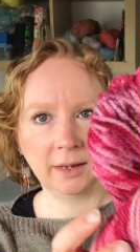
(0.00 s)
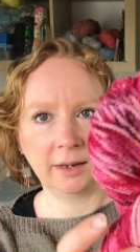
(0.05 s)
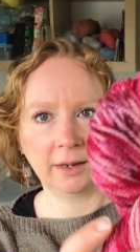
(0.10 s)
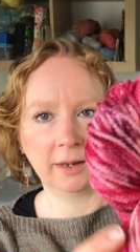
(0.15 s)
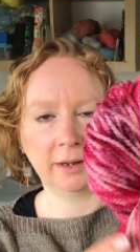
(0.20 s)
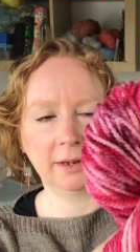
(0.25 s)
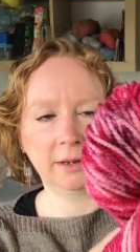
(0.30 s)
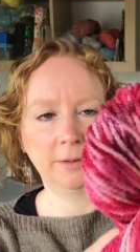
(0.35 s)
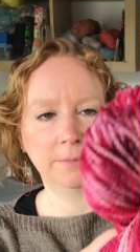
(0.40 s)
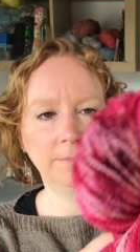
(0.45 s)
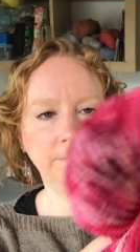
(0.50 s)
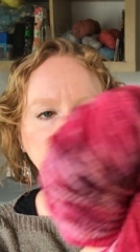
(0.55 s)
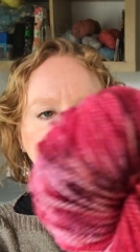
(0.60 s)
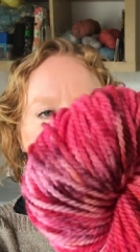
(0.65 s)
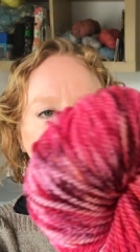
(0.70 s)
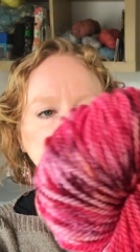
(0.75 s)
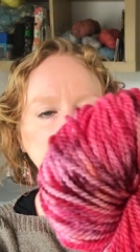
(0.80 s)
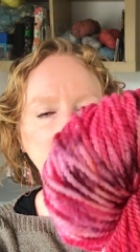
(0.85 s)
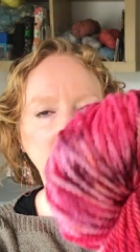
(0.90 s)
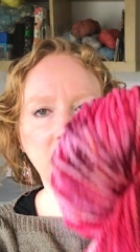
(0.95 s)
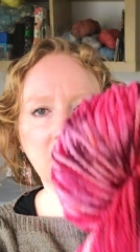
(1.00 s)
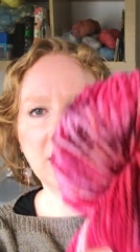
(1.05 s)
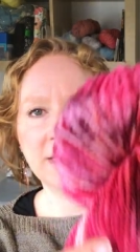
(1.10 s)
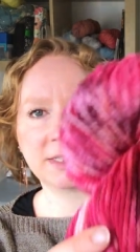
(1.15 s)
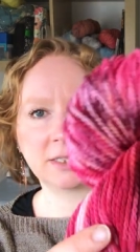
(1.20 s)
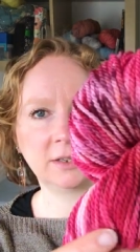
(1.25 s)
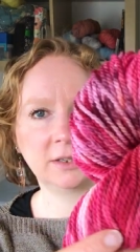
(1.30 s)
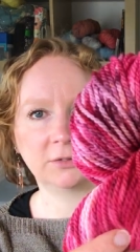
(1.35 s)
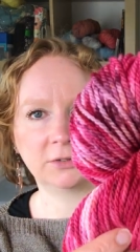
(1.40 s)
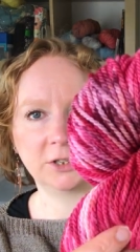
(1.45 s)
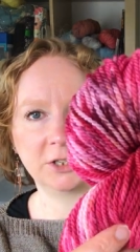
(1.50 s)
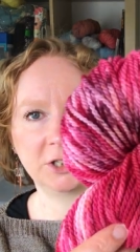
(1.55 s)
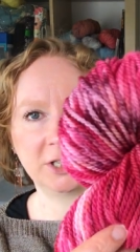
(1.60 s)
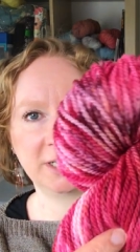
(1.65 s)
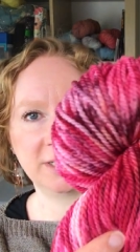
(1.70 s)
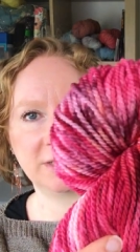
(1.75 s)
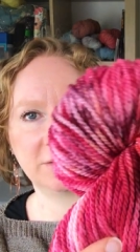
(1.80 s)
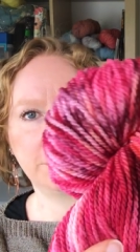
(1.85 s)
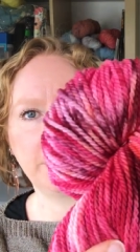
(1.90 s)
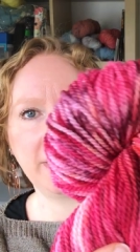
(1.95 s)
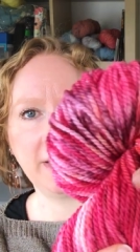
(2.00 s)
um, lots of different shades of